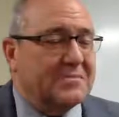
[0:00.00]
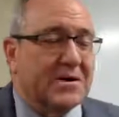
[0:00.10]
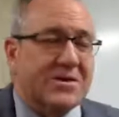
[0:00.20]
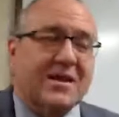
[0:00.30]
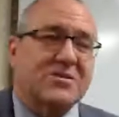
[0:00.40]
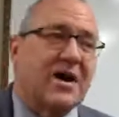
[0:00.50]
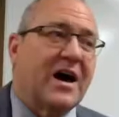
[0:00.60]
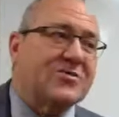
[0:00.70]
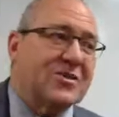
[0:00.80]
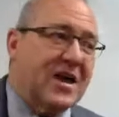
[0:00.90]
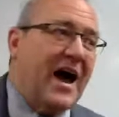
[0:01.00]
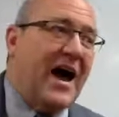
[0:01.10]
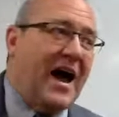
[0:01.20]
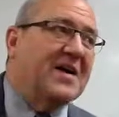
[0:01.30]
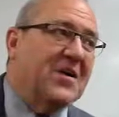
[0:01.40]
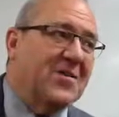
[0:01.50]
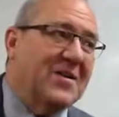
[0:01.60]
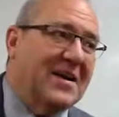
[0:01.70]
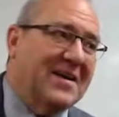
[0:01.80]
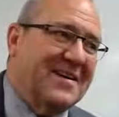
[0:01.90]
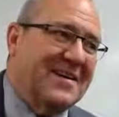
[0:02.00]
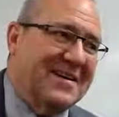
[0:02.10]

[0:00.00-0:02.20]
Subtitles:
But that's not the guy, okay?